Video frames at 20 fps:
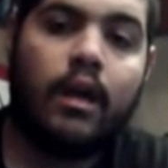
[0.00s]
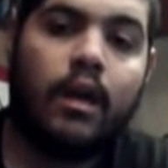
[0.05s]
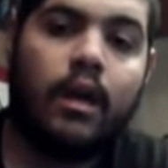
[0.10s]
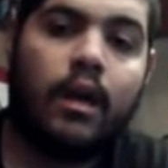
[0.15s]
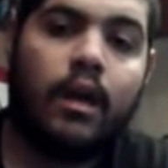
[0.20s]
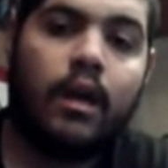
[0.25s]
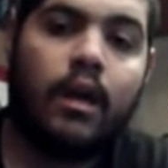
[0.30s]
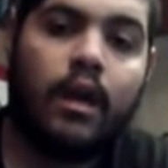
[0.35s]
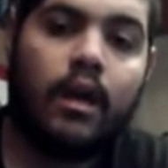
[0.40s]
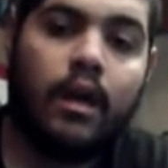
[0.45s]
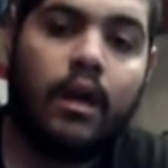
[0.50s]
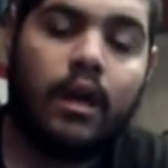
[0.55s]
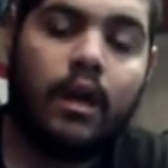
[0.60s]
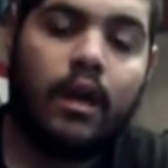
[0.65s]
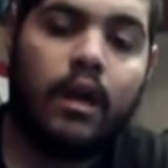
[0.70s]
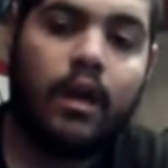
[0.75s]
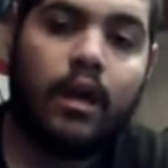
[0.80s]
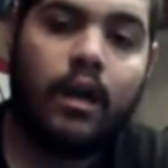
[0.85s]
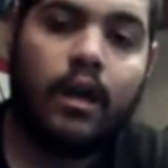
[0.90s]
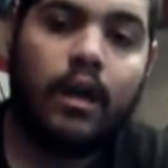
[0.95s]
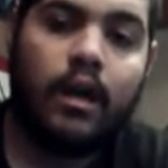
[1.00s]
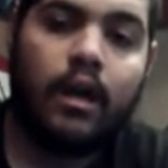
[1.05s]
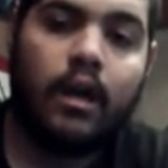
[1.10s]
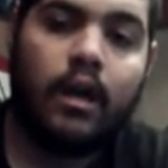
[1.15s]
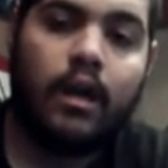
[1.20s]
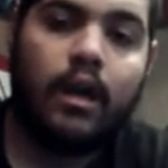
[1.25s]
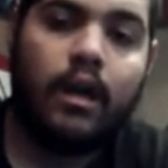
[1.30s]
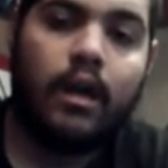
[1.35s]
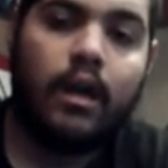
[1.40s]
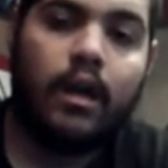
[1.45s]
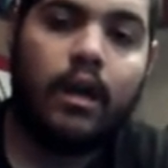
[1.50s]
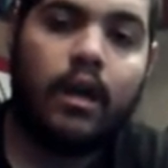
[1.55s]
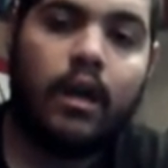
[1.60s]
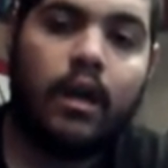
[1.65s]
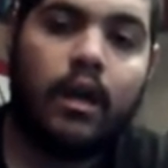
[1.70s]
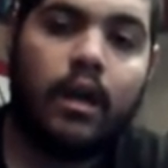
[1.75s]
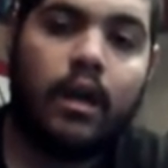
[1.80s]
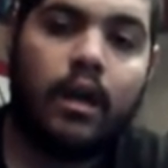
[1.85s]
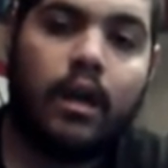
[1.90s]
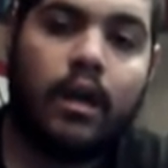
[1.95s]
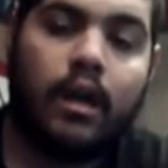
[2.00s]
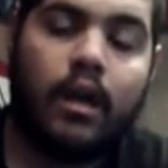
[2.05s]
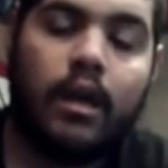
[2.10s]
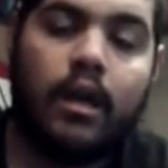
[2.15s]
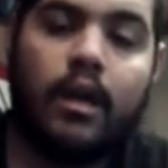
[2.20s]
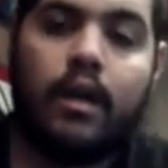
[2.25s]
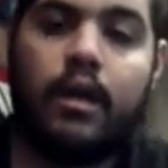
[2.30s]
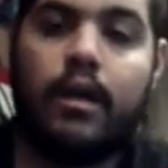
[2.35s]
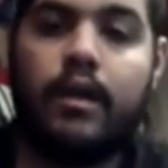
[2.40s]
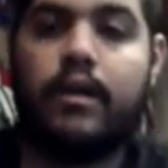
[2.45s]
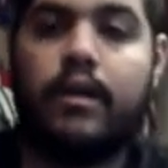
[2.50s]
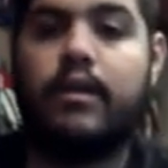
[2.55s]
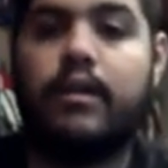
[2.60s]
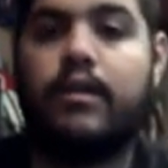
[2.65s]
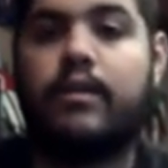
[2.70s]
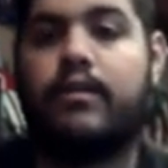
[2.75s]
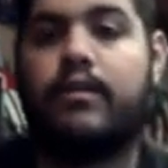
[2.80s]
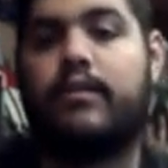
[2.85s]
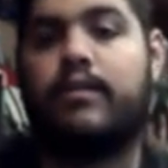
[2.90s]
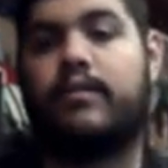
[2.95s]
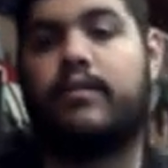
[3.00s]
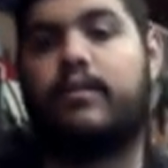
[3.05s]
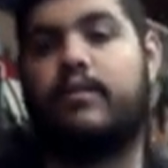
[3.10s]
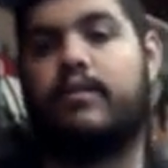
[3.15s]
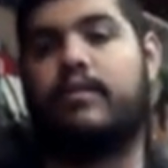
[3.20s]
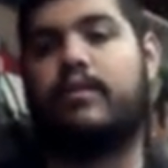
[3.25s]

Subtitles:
[no speech]